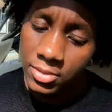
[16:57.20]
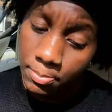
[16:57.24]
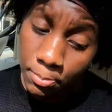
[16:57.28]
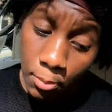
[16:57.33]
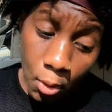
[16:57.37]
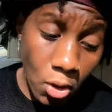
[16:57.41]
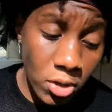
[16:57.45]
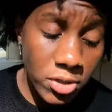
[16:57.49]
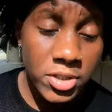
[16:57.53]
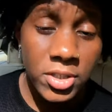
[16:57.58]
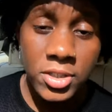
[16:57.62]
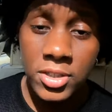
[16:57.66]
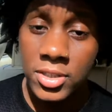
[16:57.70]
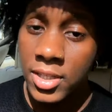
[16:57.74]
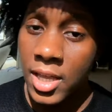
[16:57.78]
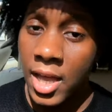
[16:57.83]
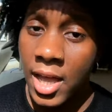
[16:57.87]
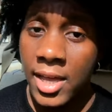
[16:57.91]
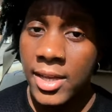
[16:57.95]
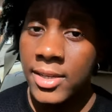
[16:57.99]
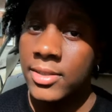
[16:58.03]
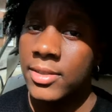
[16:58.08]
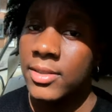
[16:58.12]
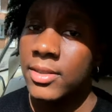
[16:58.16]
Boxers,
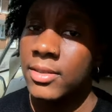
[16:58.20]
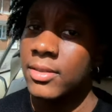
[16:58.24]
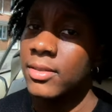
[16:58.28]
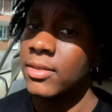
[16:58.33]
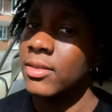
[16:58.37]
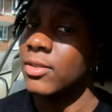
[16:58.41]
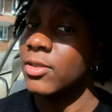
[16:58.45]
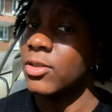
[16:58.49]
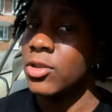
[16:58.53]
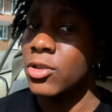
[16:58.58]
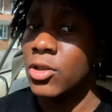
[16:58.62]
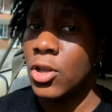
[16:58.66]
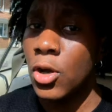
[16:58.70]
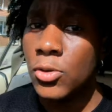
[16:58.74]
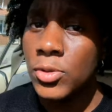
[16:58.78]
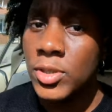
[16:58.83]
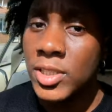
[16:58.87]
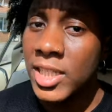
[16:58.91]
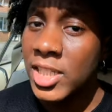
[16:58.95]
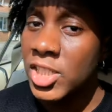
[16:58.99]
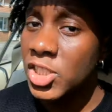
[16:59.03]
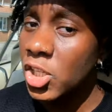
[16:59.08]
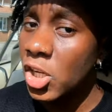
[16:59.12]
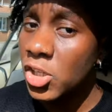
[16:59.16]
guys. No
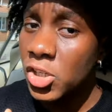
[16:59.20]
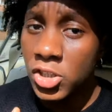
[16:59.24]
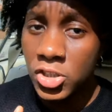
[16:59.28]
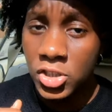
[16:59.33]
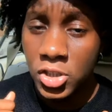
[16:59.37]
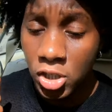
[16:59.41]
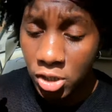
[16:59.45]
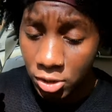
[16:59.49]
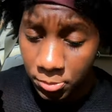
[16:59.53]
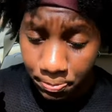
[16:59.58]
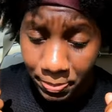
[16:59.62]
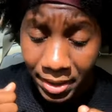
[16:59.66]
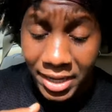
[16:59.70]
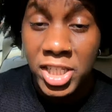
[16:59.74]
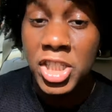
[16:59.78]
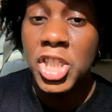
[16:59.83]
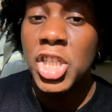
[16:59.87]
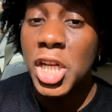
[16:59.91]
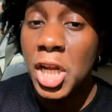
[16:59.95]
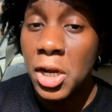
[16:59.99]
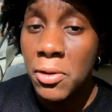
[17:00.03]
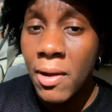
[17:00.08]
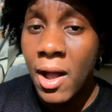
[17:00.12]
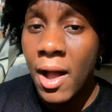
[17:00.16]
t-shirt, just a bed
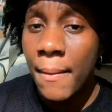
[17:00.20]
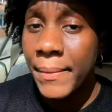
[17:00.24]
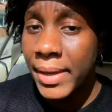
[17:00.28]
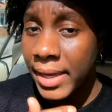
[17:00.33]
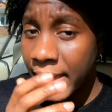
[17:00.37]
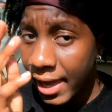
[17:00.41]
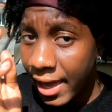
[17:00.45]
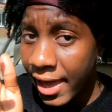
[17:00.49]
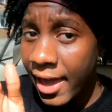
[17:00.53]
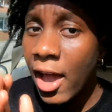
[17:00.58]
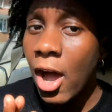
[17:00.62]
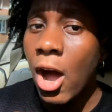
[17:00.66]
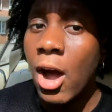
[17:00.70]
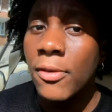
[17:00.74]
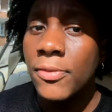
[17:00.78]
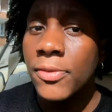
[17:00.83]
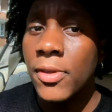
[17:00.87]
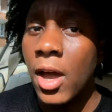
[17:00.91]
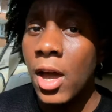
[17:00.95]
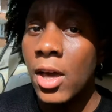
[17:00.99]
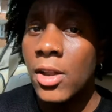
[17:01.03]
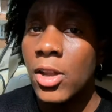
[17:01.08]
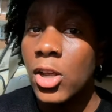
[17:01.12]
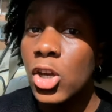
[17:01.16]
sheet around me, hair half
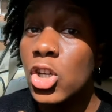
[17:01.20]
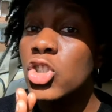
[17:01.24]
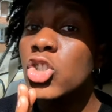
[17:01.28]
done.